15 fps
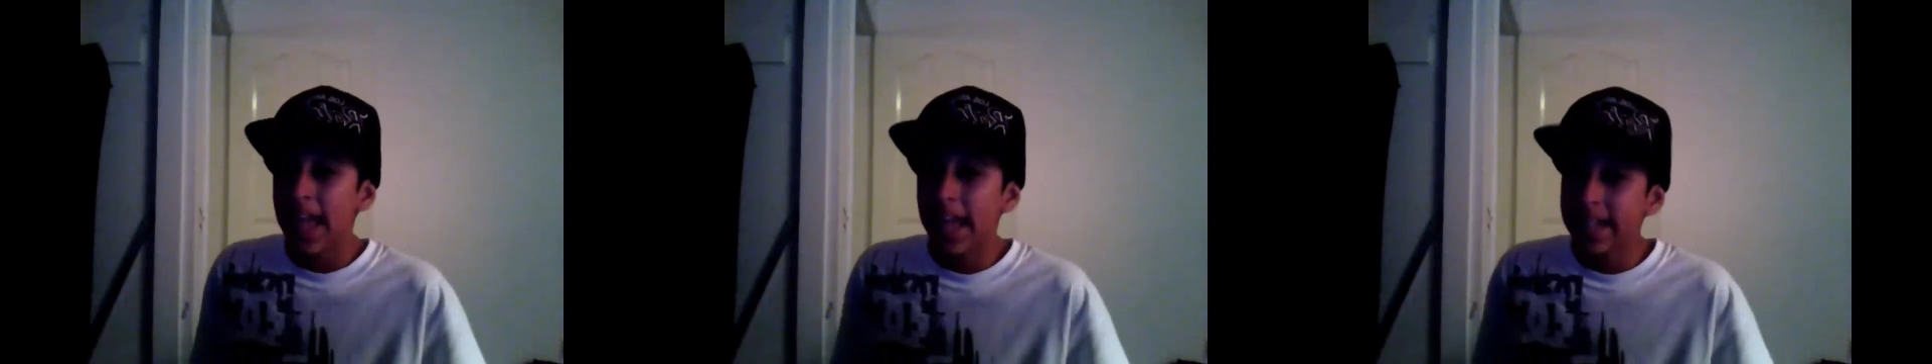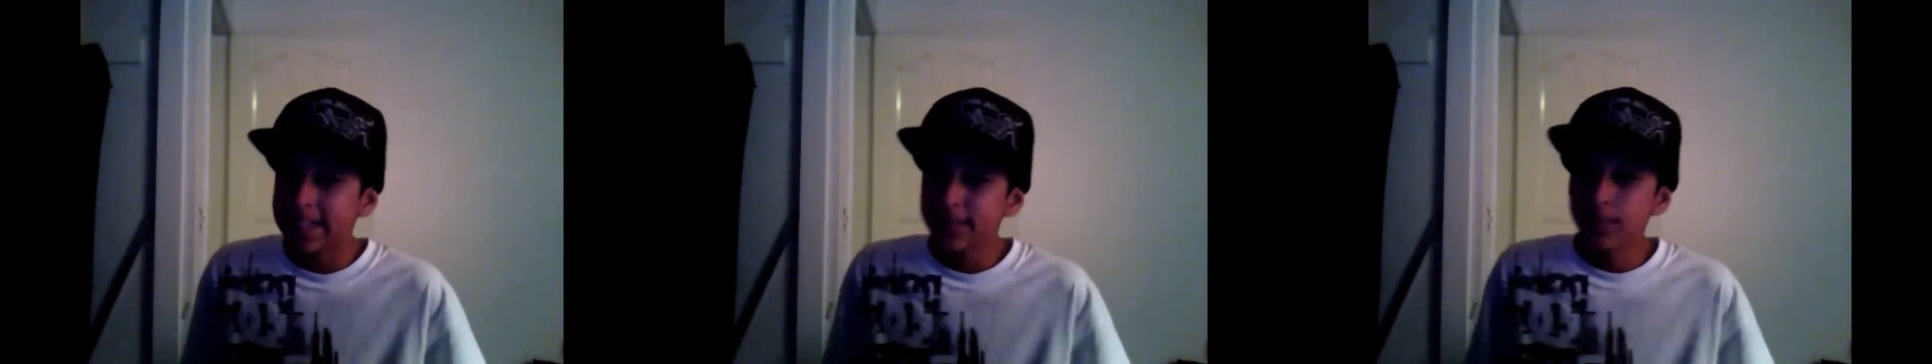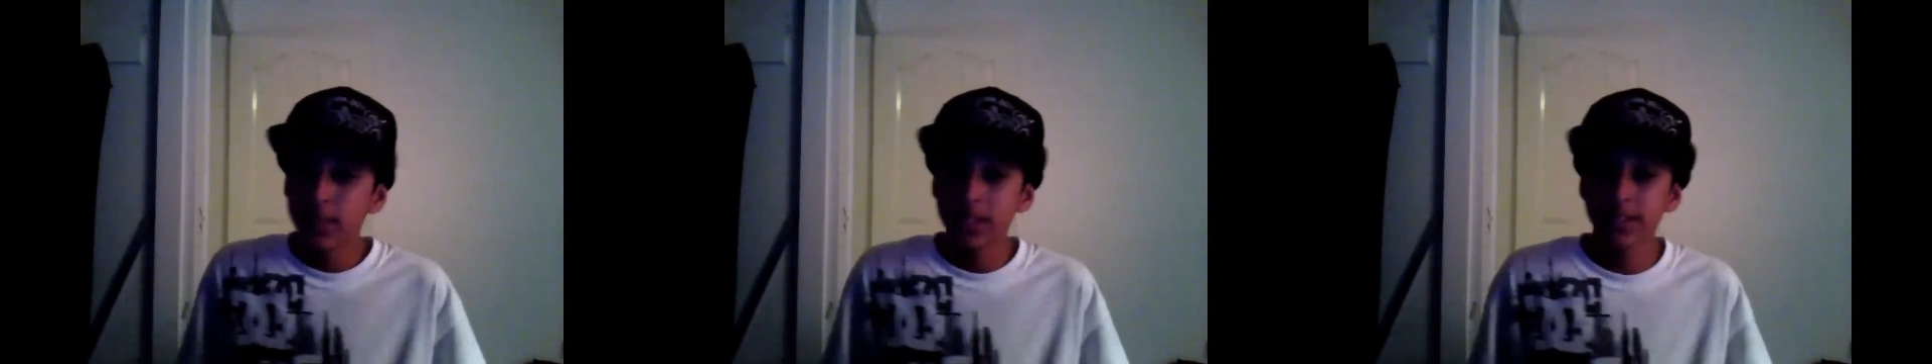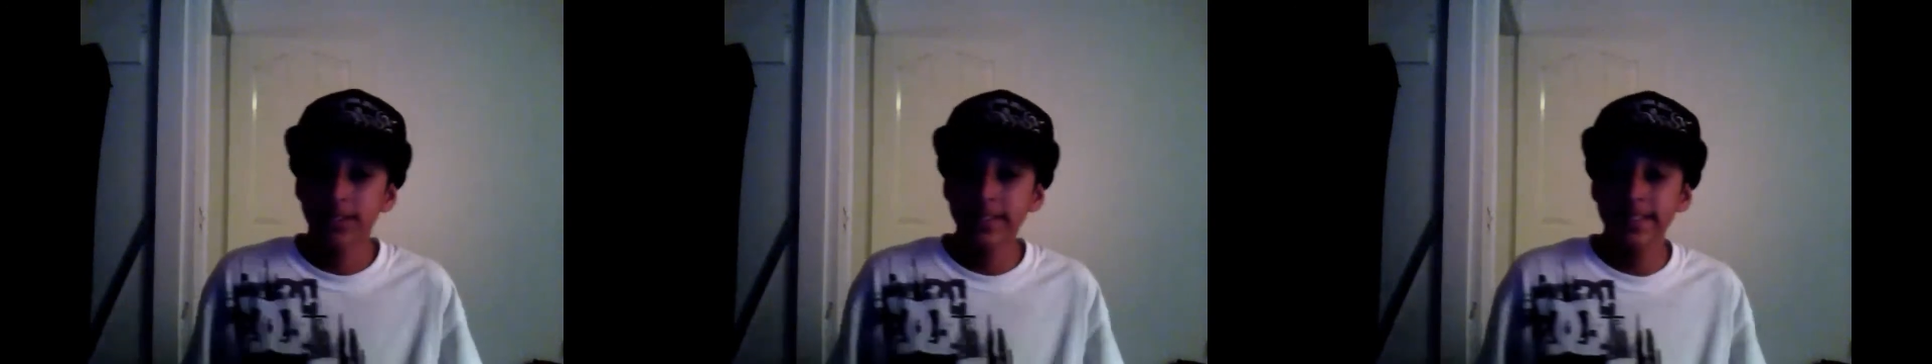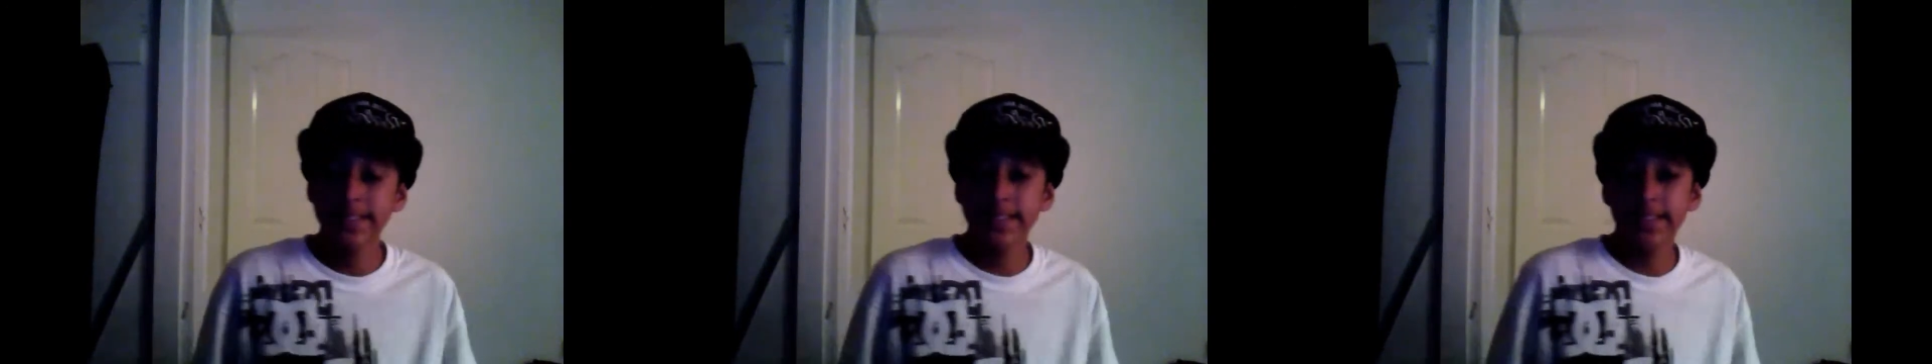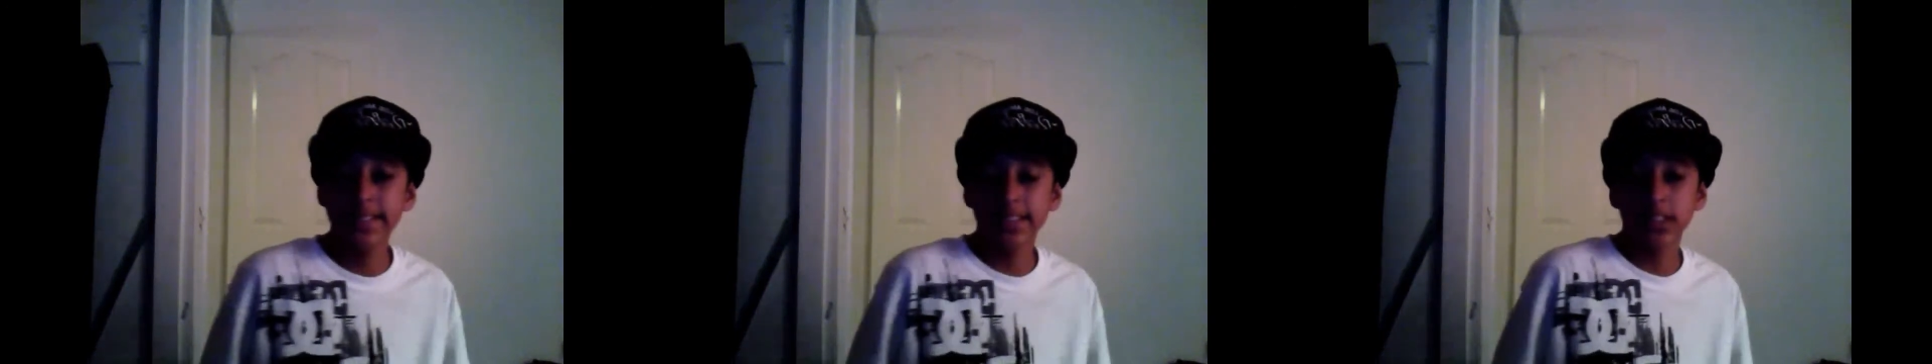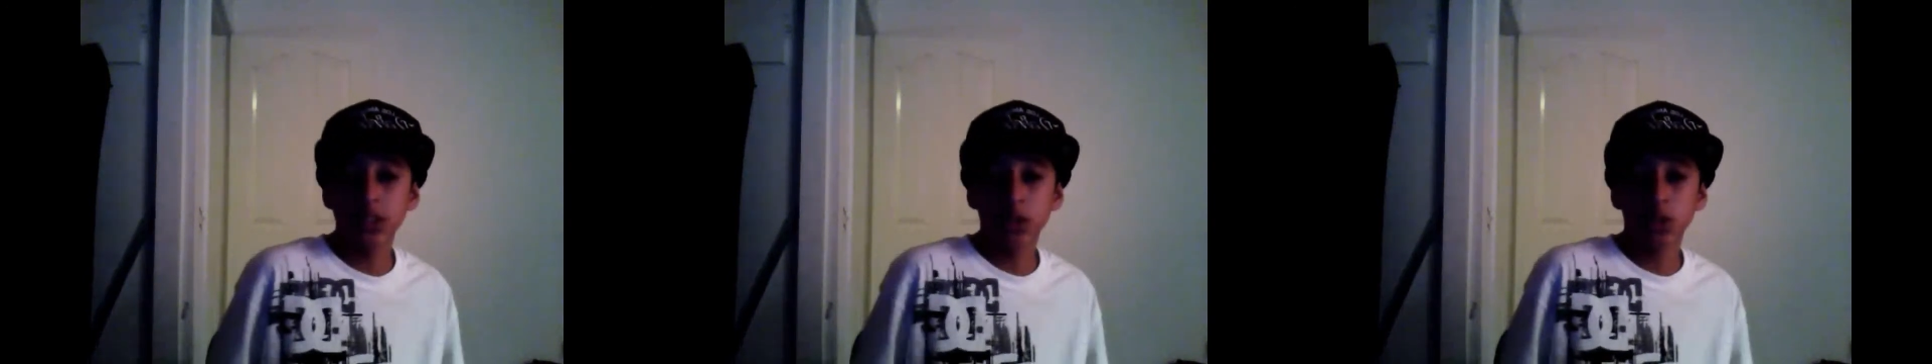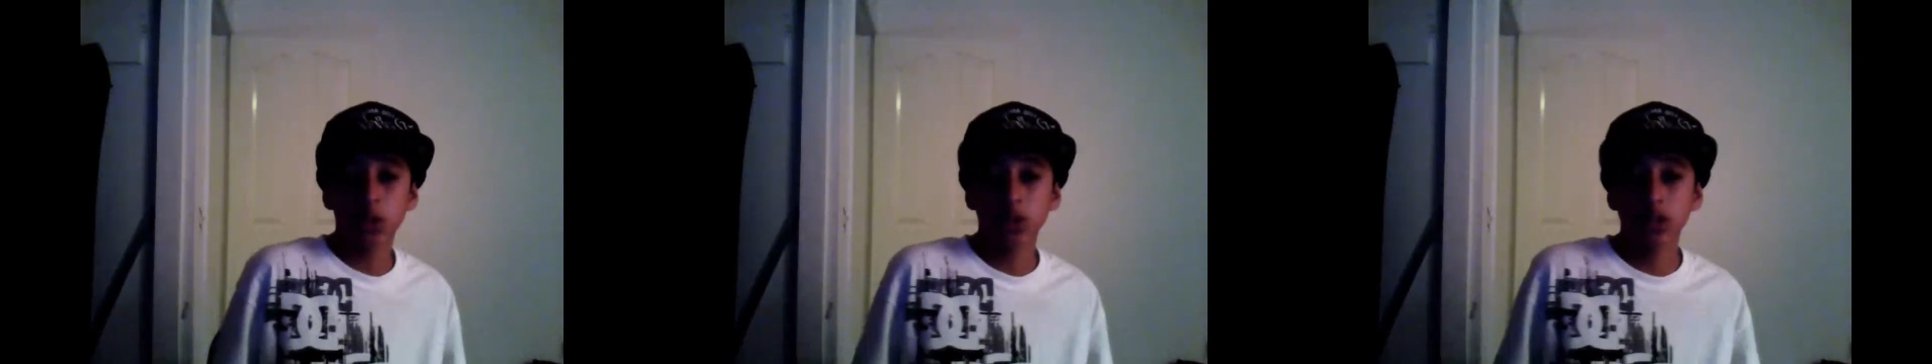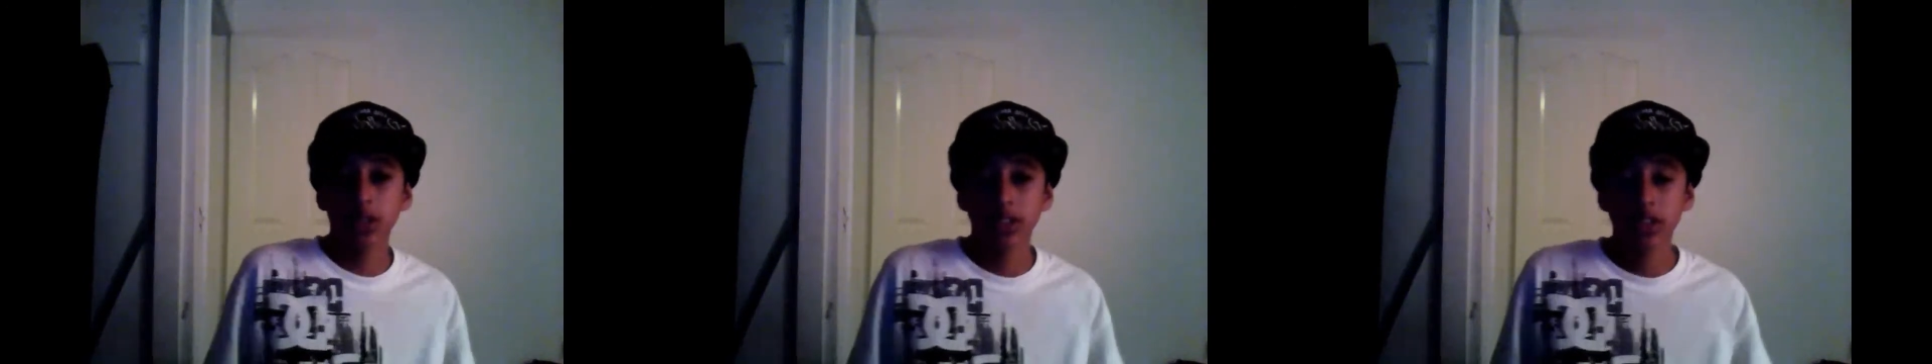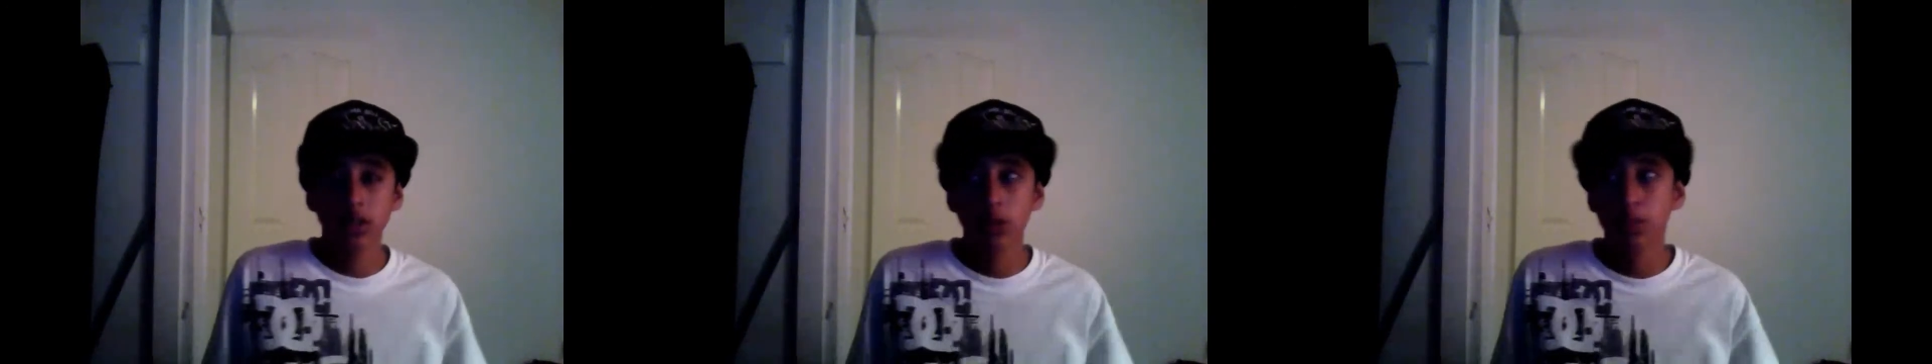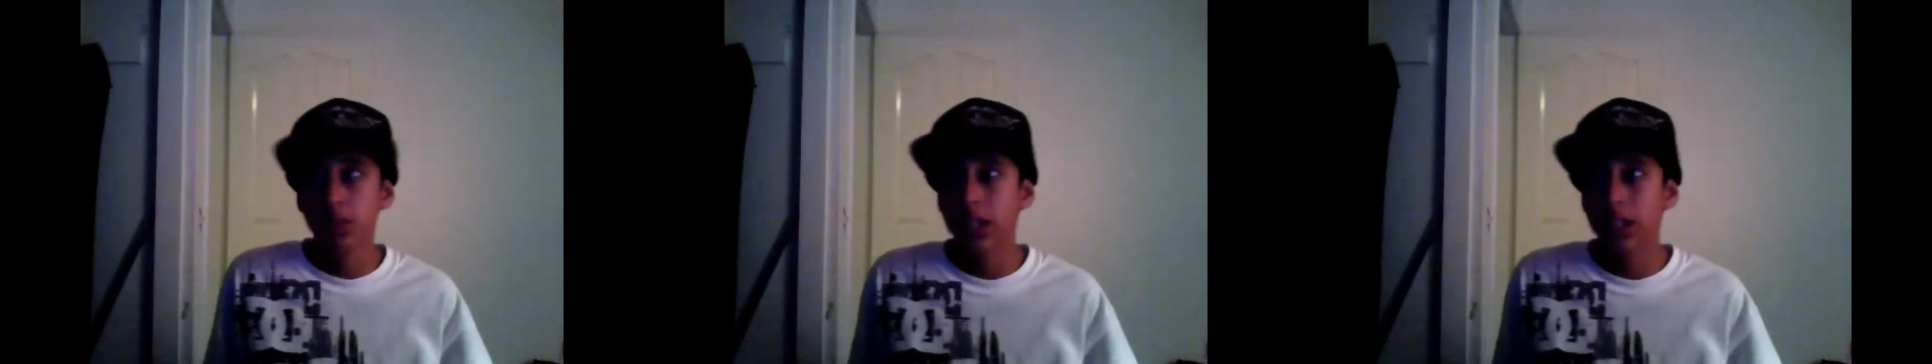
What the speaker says: Xbox 360 controller to